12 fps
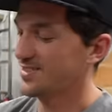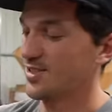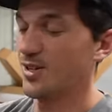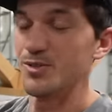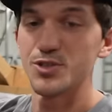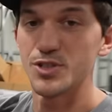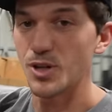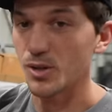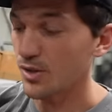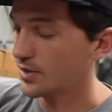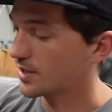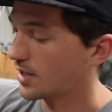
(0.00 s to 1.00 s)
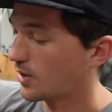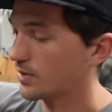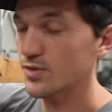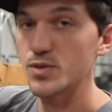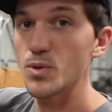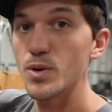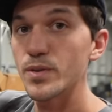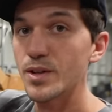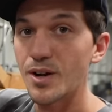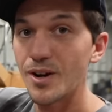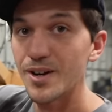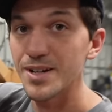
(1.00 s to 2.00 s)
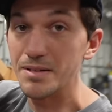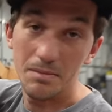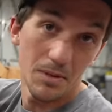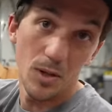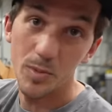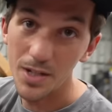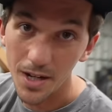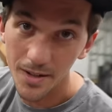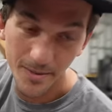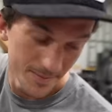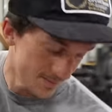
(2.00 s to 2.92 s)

So she's all good to go. Let's throw her in the car and it'll be done.